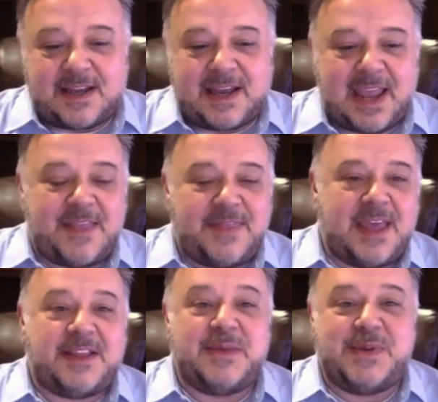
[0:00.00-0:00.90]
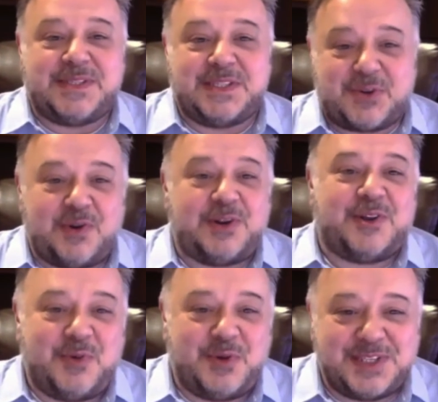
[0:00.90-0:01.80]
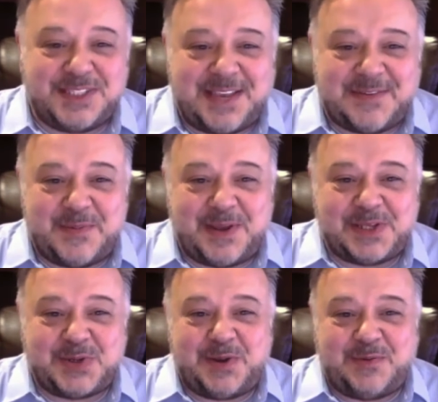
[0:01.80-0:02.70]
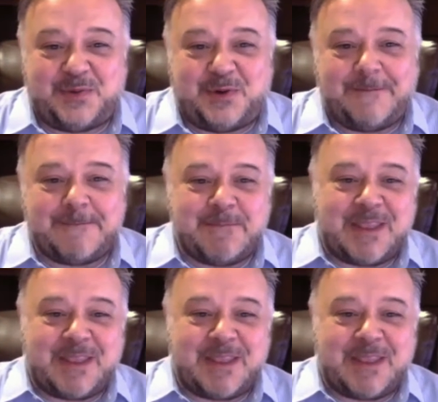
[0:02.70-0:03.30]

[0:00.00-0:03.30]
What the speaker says: And then on the business critical, which is 7/24,